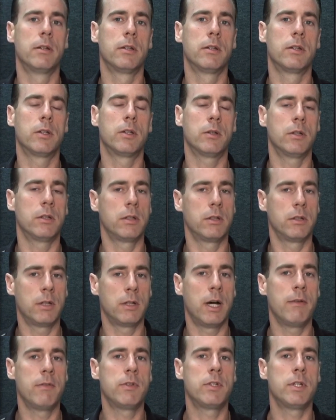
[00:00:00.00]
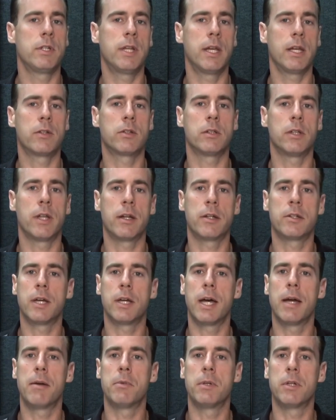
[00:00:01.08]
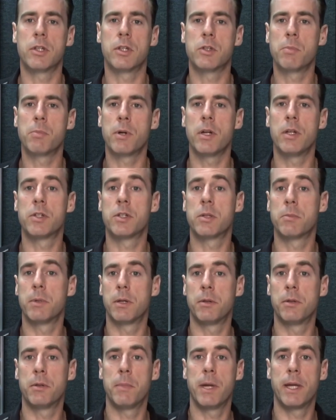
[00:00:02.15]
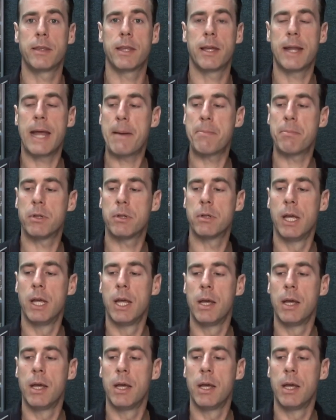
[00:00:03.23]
So it obviously takes a lot of time and experience to be able to make that happen.